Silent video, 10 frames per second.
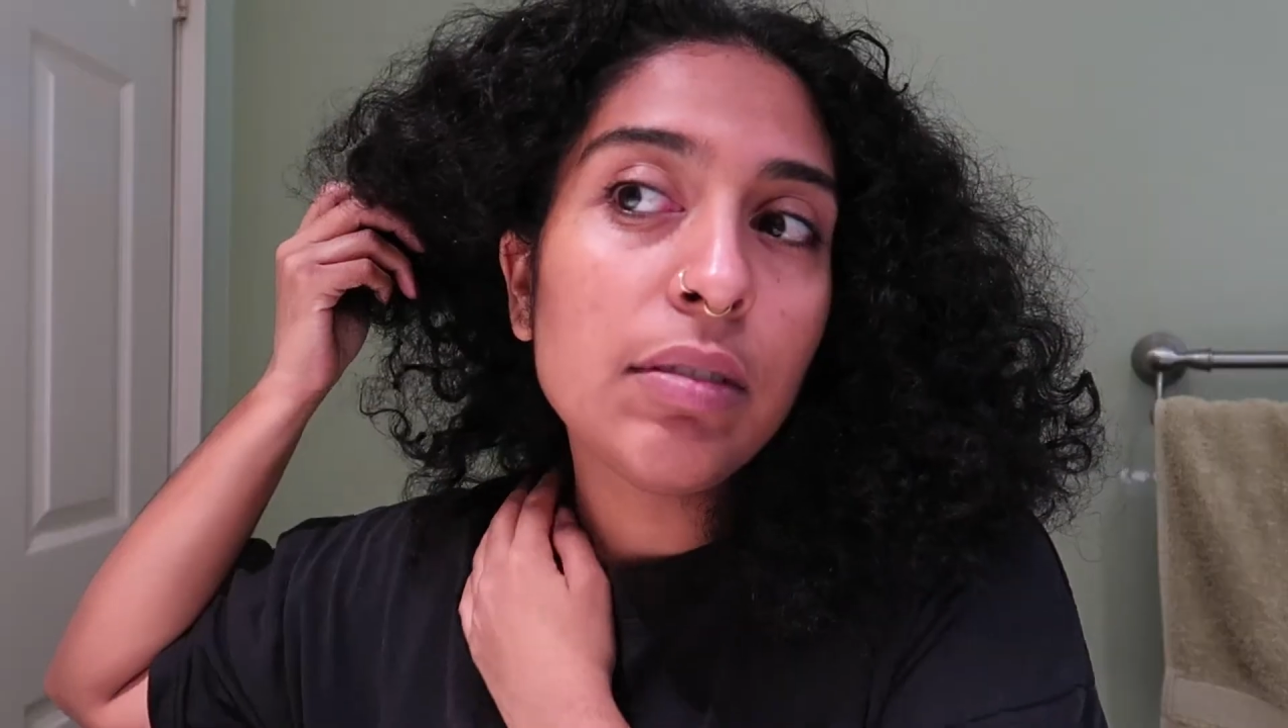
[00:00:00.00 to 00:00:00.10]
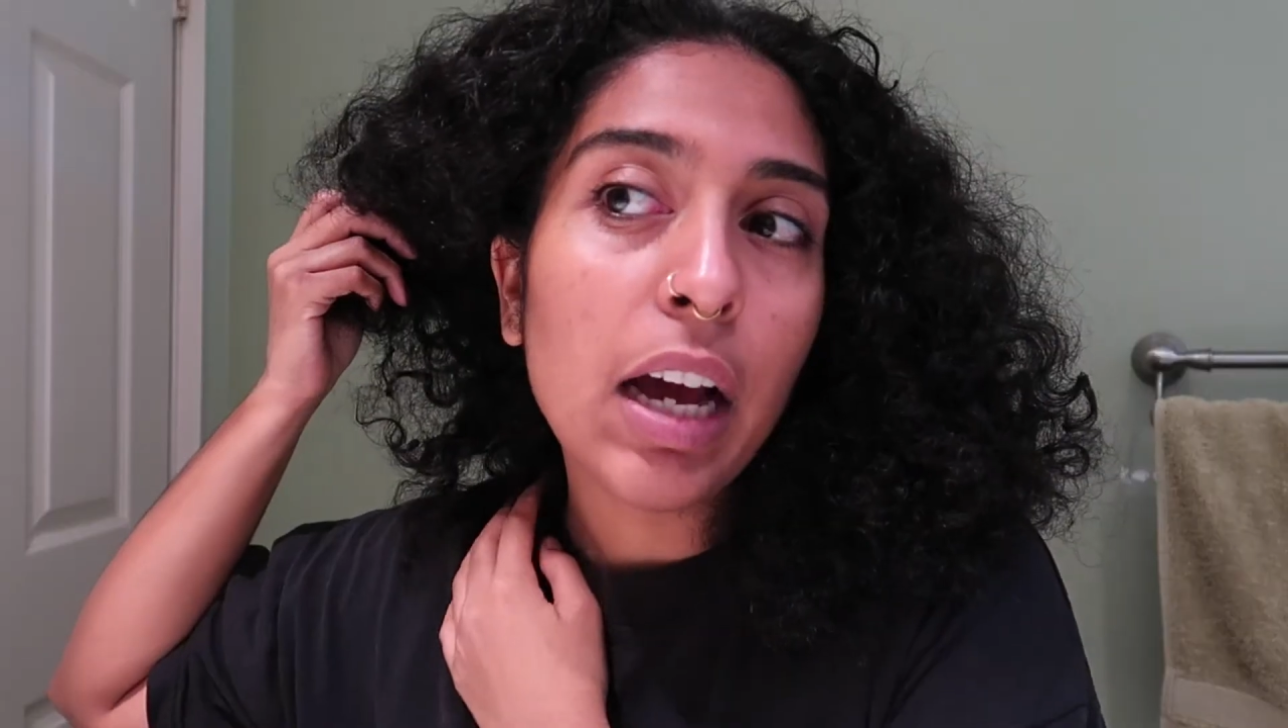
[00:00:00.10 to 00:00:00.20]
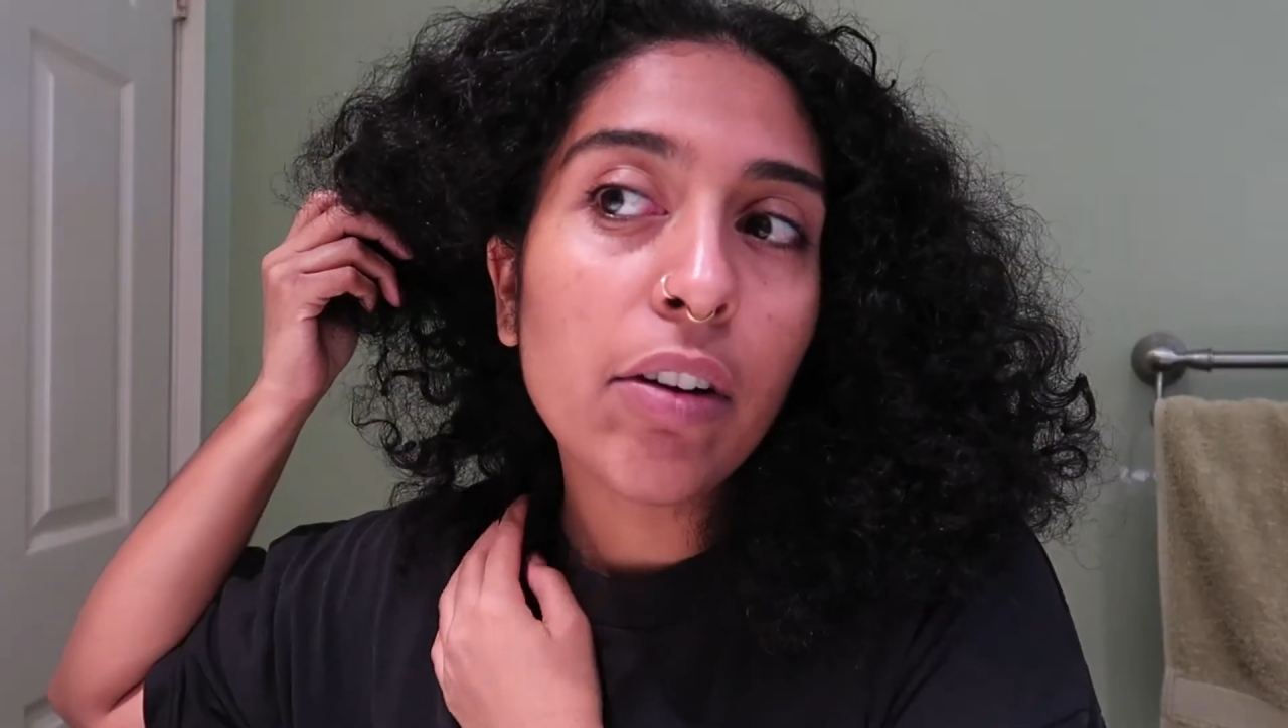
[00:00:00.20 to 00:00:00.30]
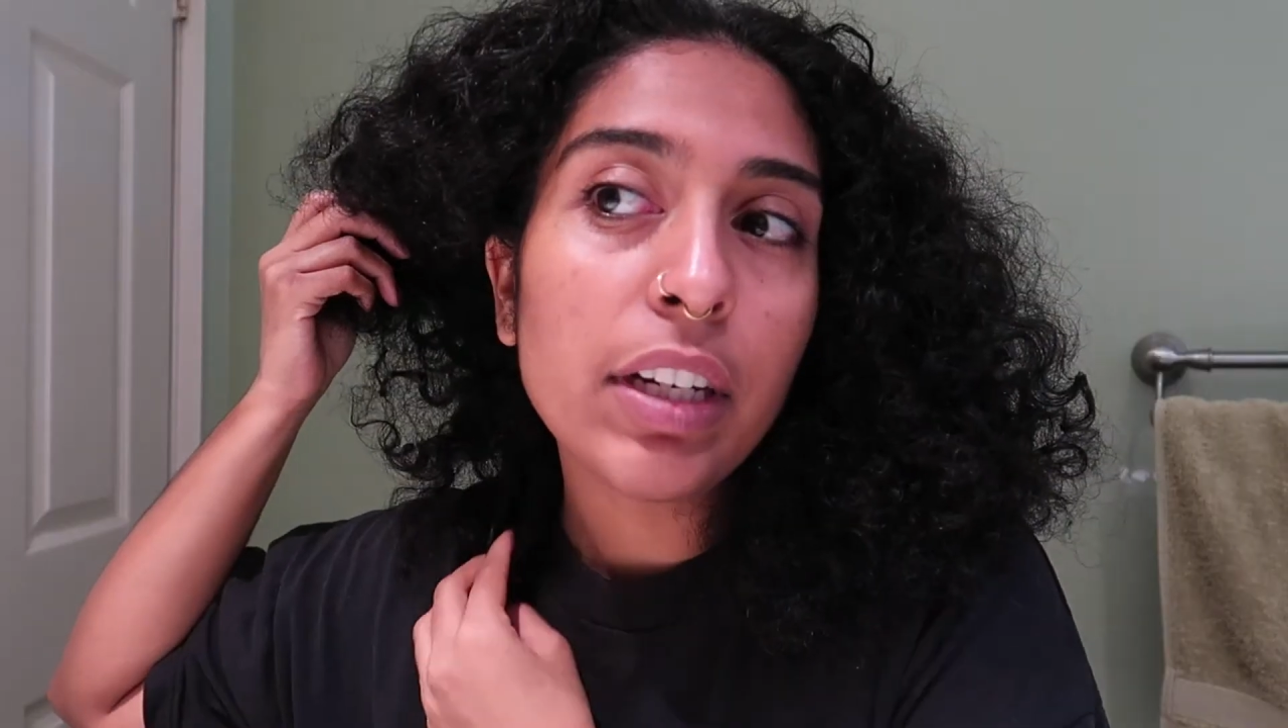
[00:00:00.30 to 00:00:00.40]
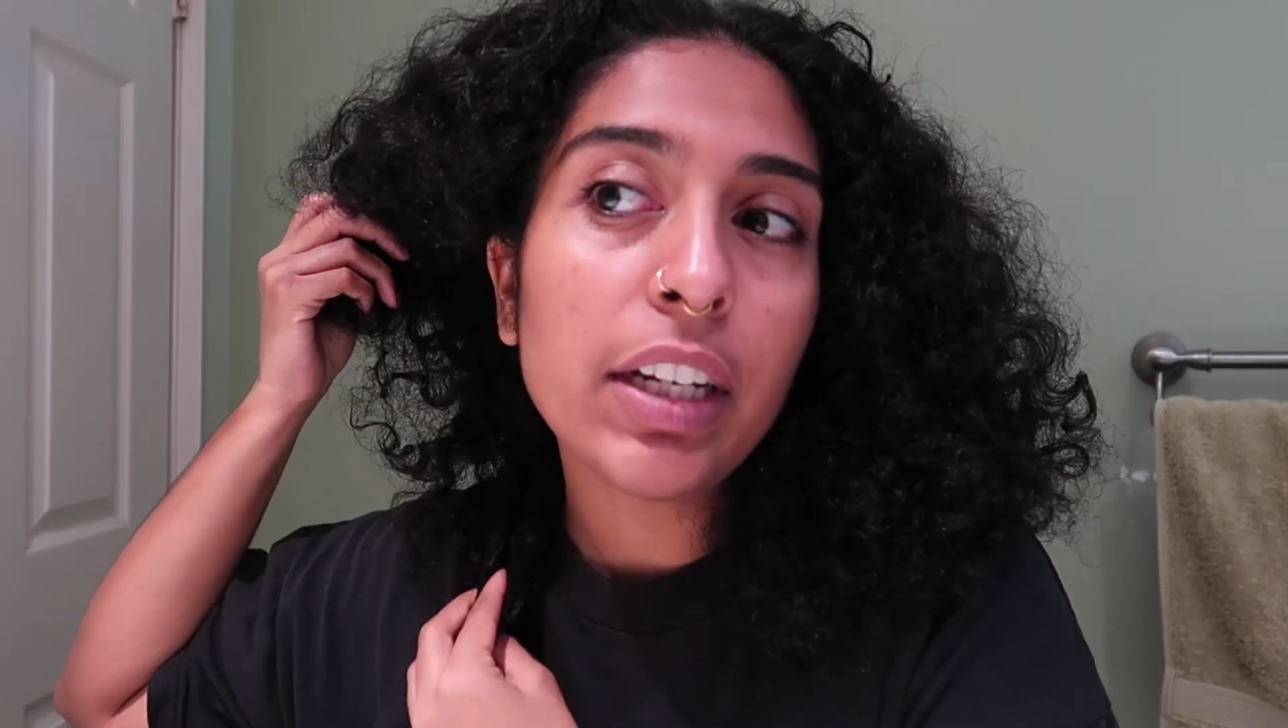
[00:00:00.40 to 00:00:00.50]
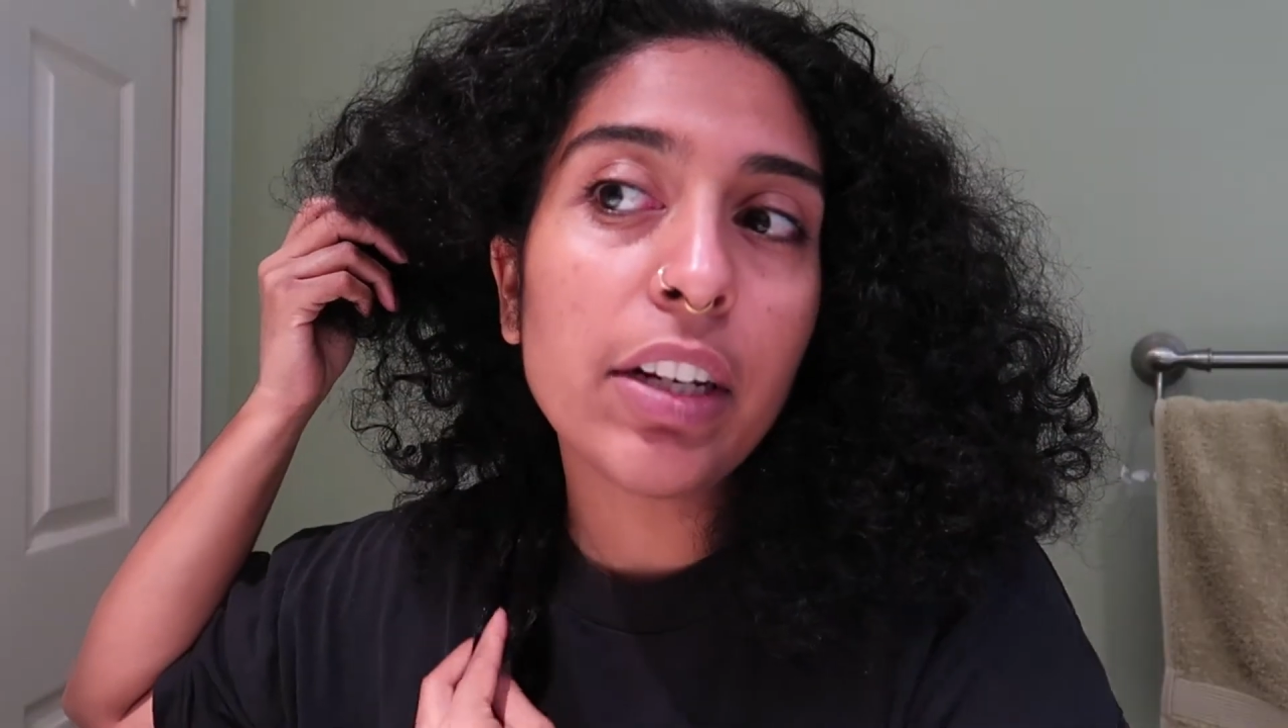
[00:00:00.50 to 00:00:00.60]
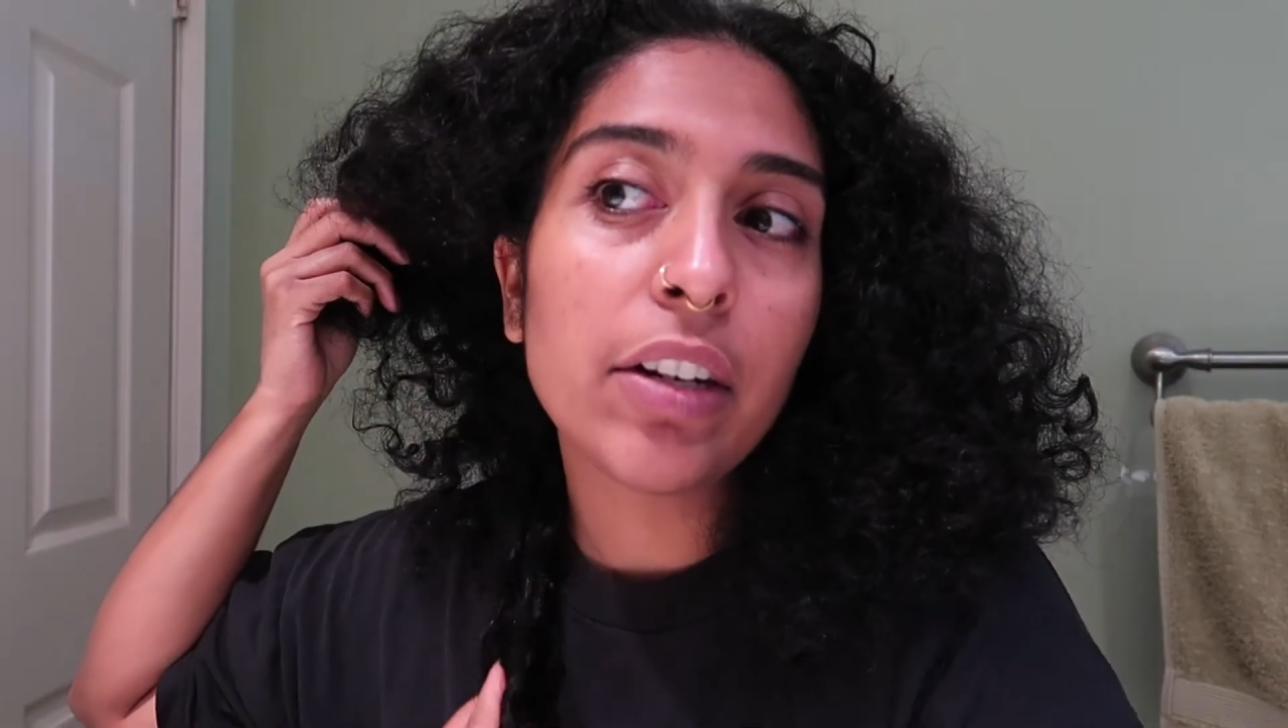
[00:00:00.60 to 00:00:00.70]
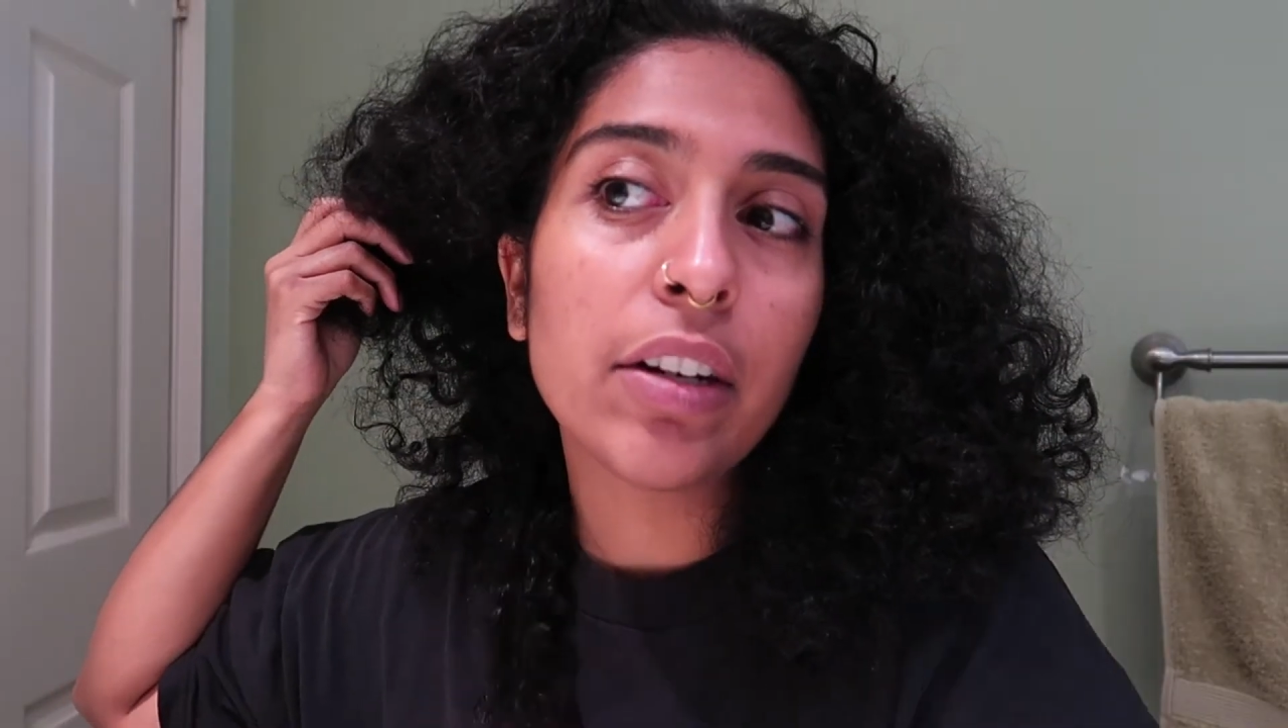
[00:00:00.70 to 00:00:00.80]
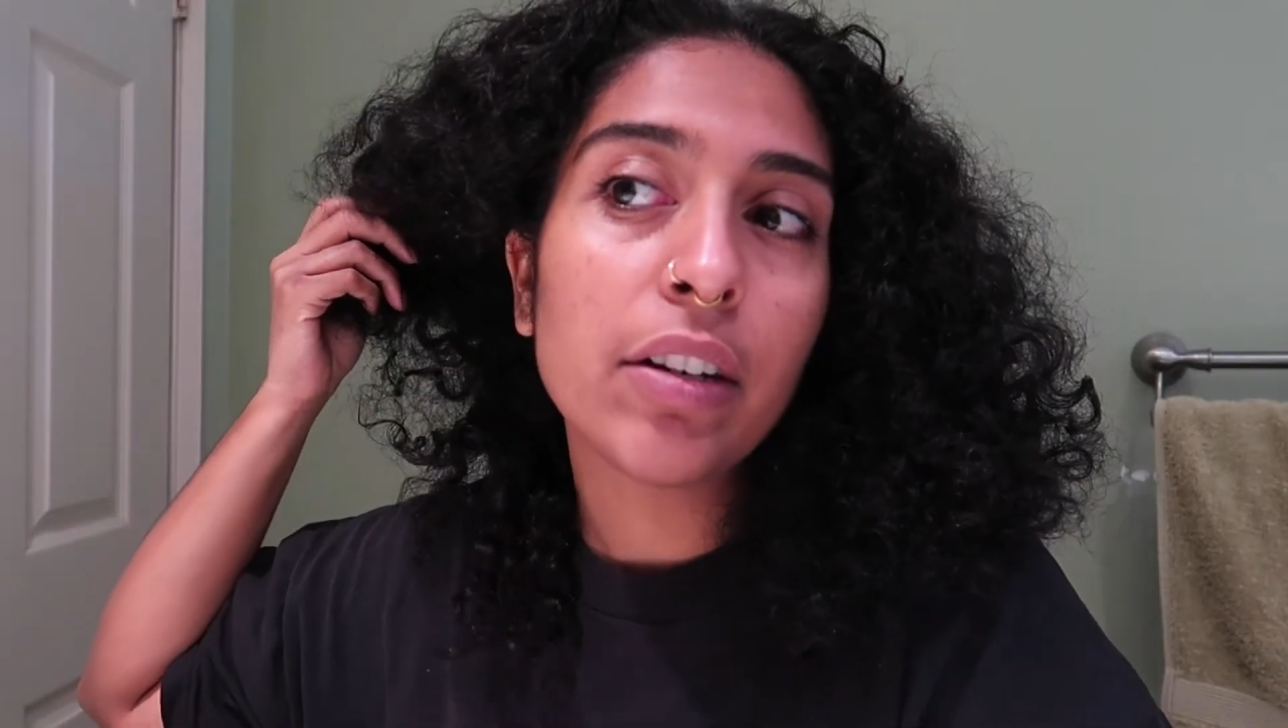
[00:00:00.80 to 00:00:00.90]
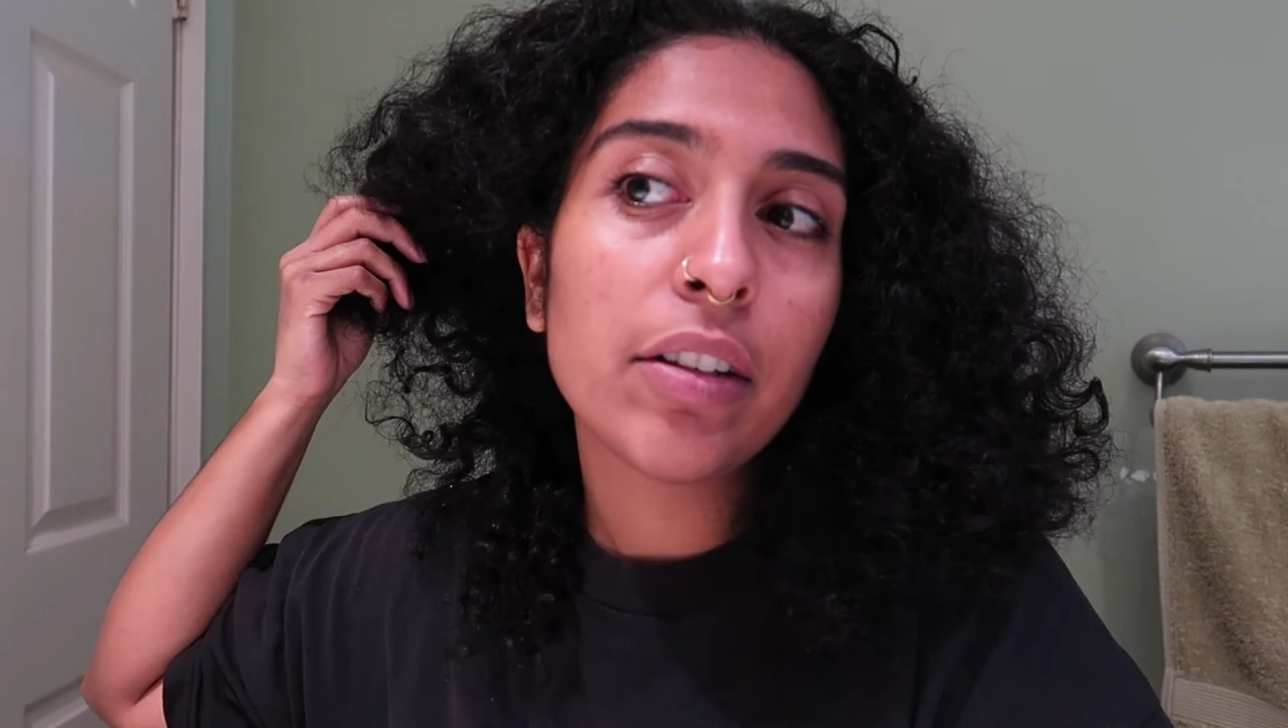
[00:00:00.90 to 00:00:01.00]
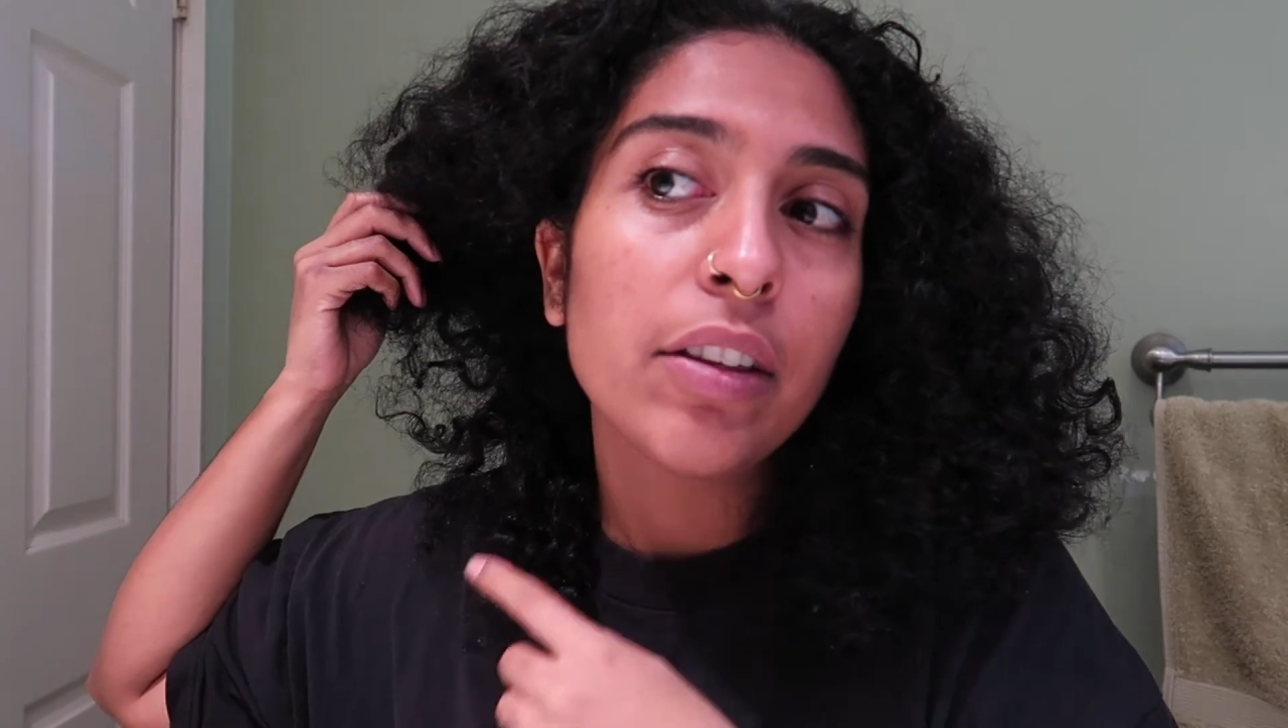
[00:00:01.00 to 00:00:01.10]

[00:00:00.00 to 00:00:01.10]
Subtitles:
Down here,